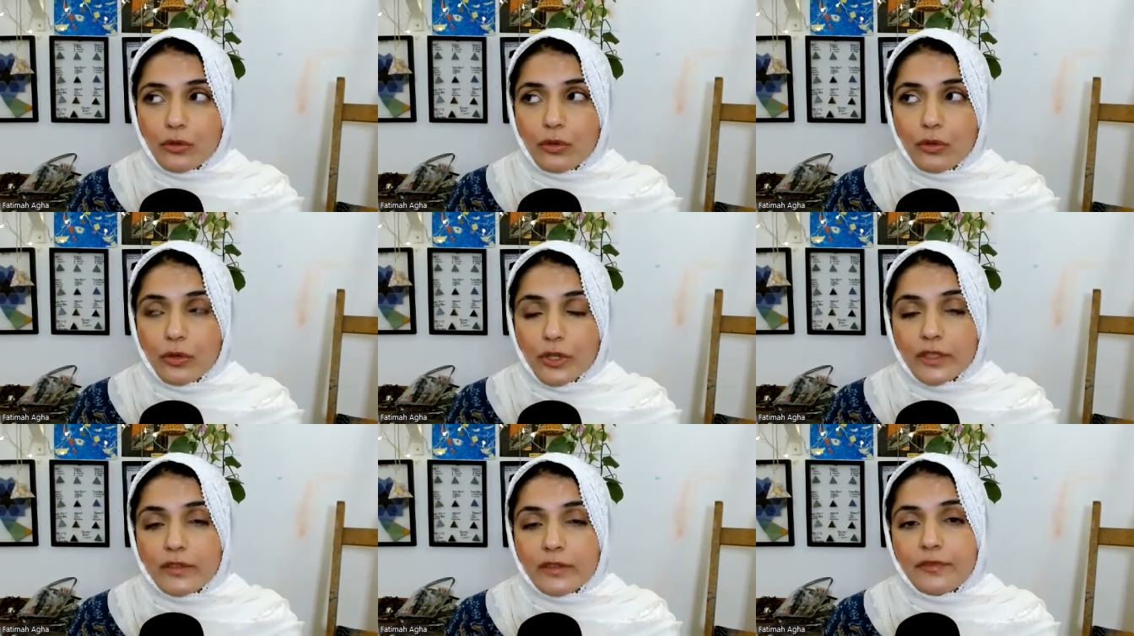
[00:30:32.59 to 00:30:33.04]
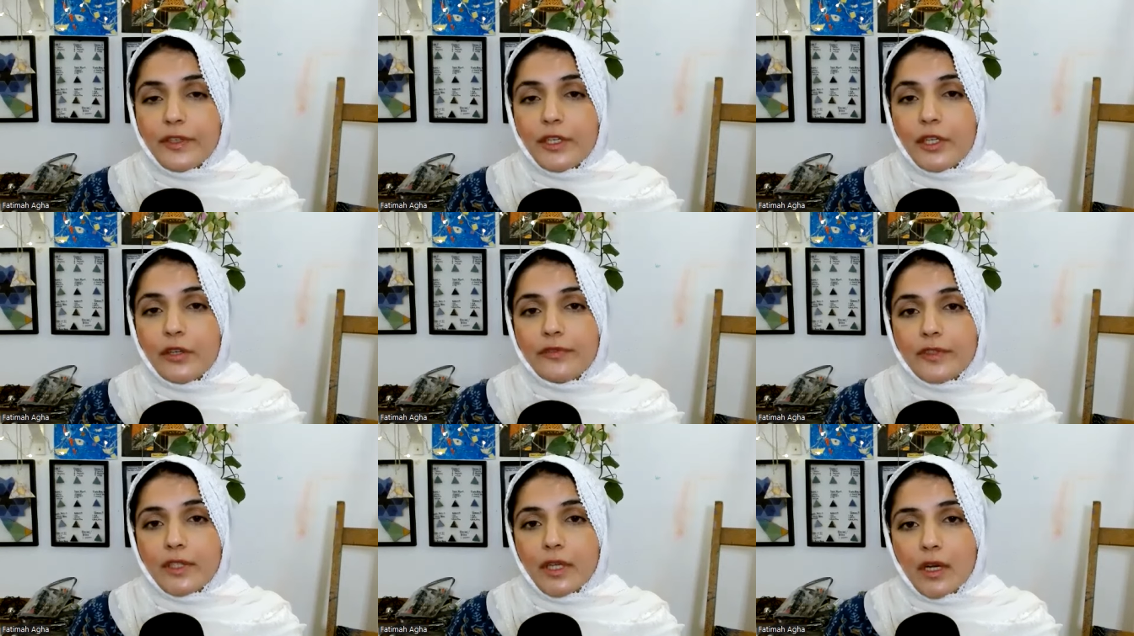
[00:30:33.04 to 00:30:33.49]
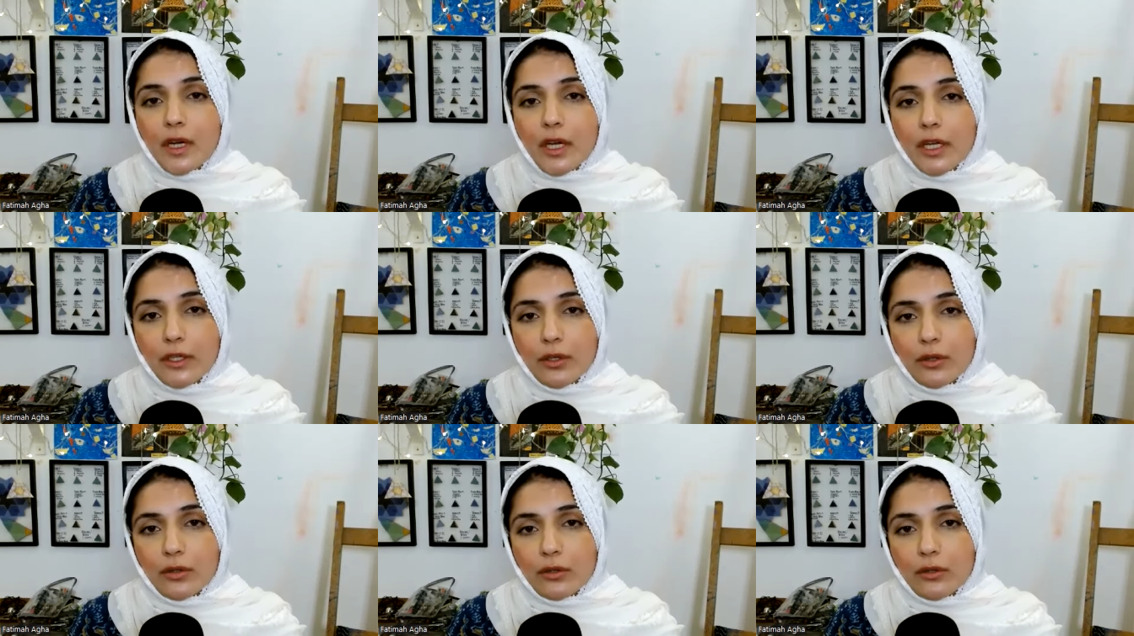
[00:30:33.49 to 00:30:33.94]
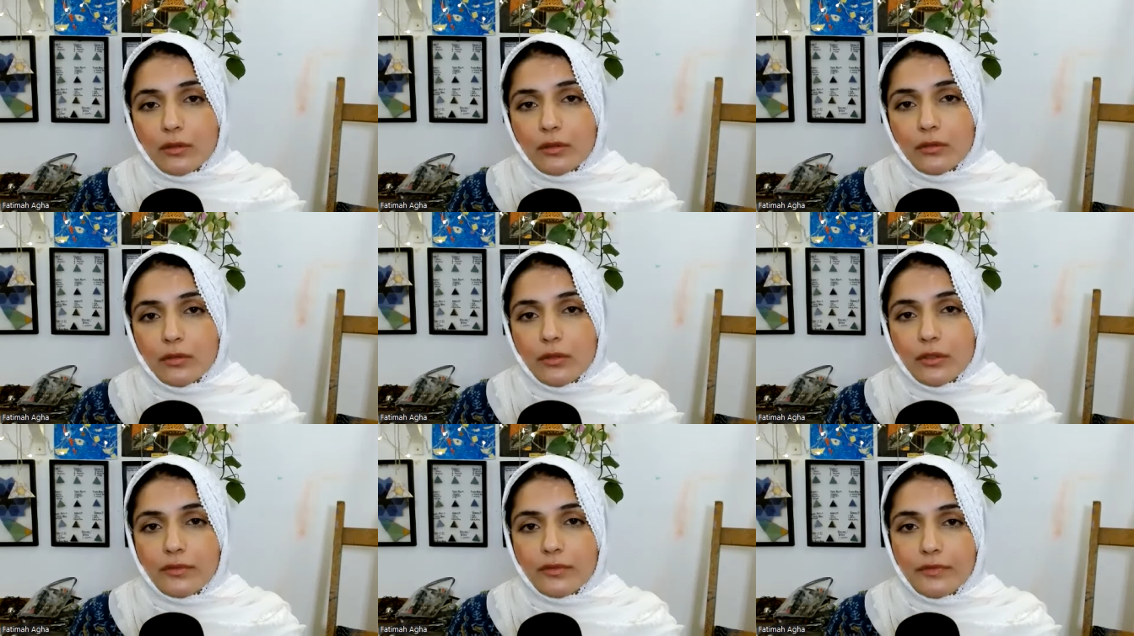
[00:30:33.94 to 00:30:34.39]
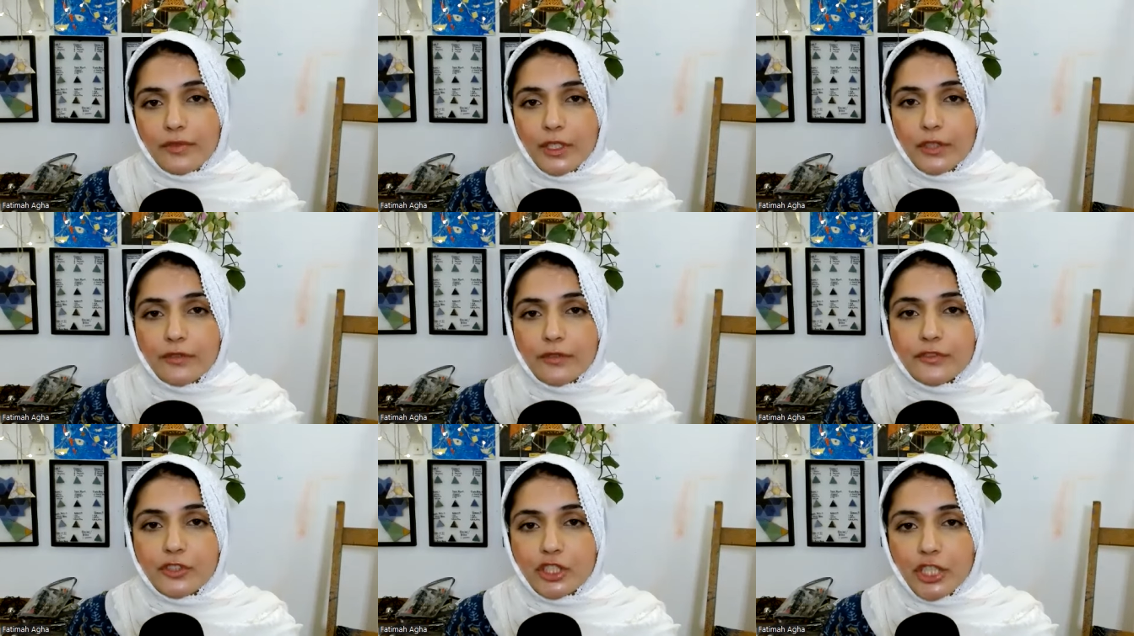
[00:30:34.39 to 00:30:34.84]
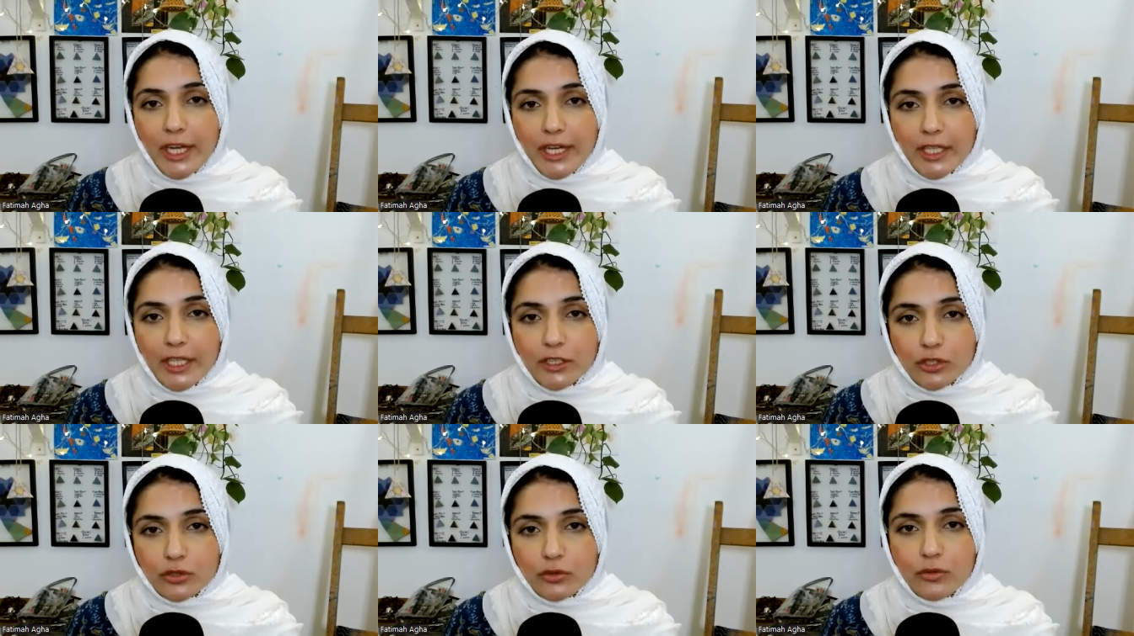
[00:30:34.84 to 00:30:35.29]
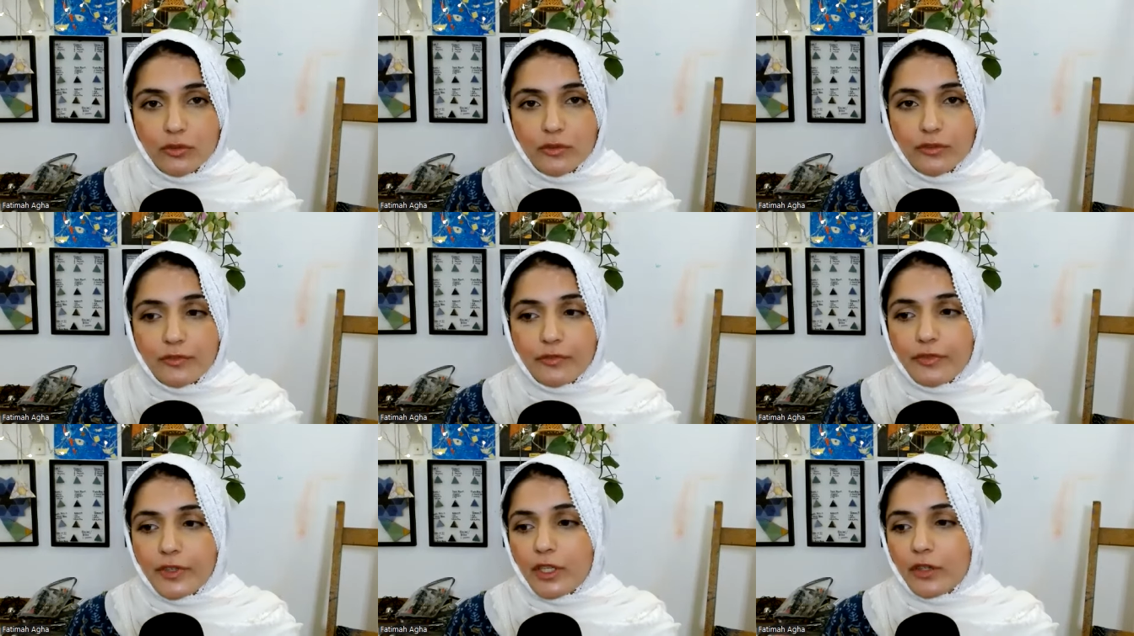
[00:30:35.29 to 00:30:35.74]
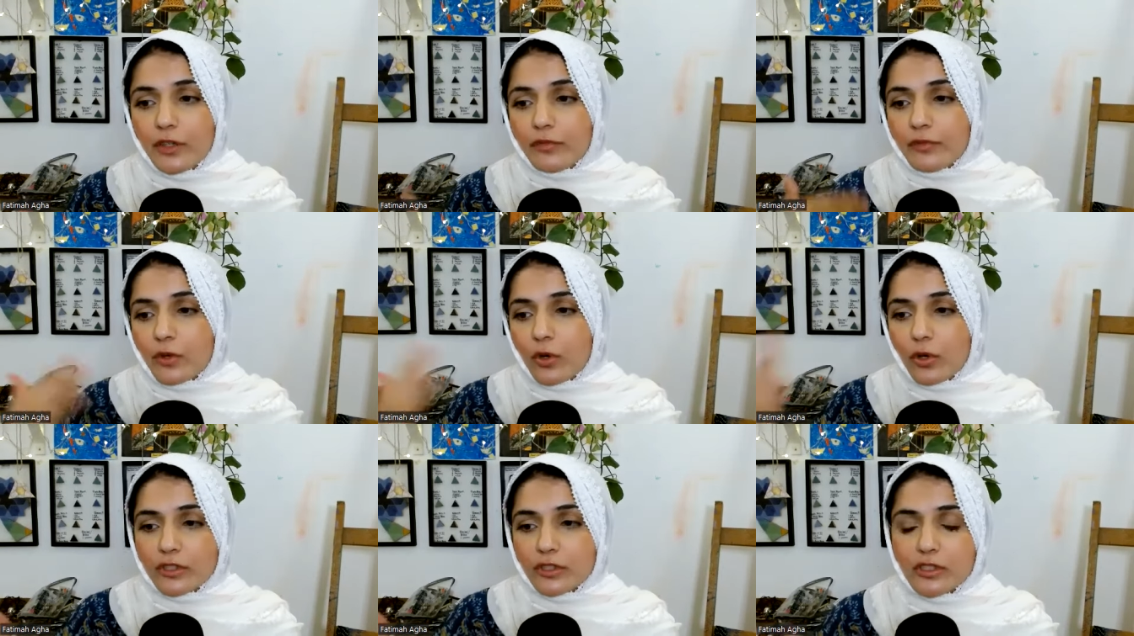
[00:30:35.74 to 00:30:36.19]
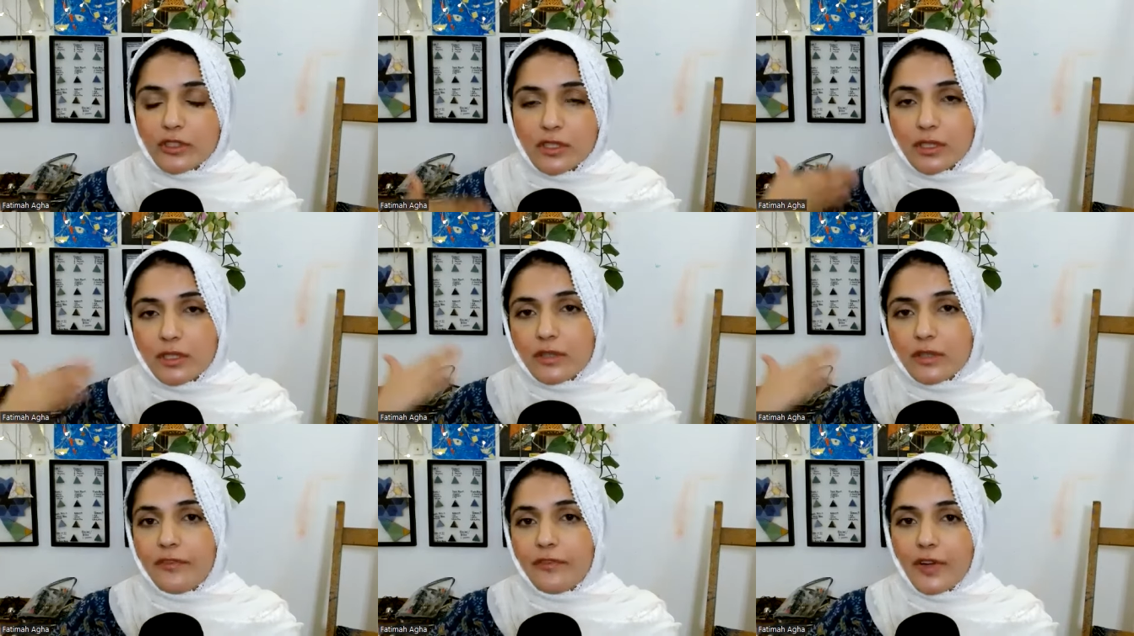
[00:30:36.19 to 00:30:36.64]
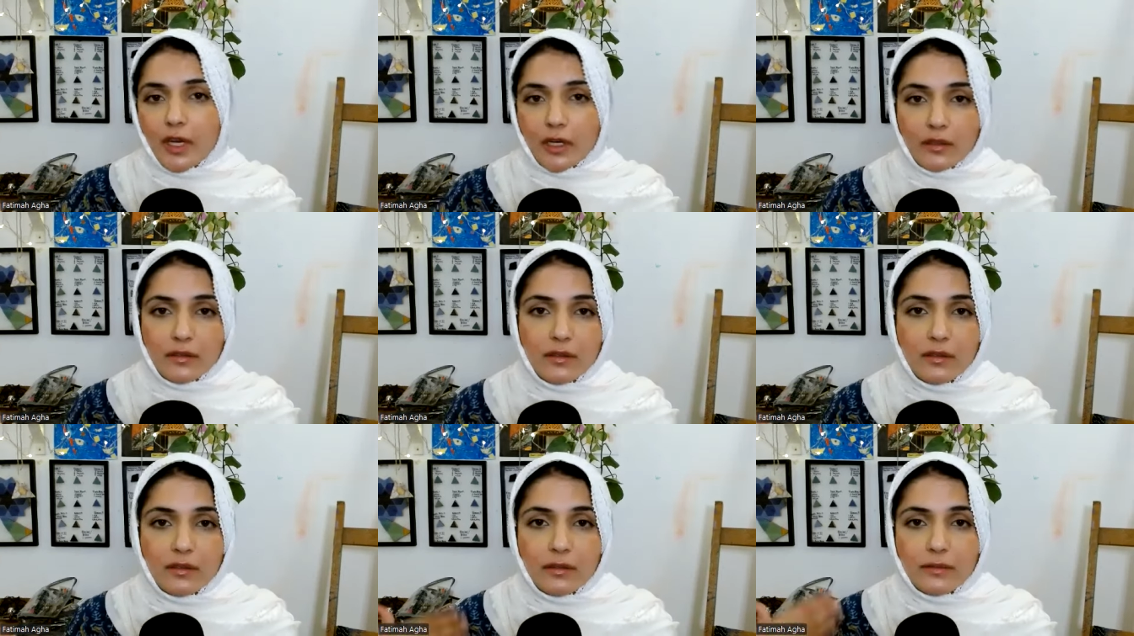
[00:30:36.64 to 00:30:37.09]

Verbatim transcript: who is free of taghayyur, who is free of change, who is free of constant flux.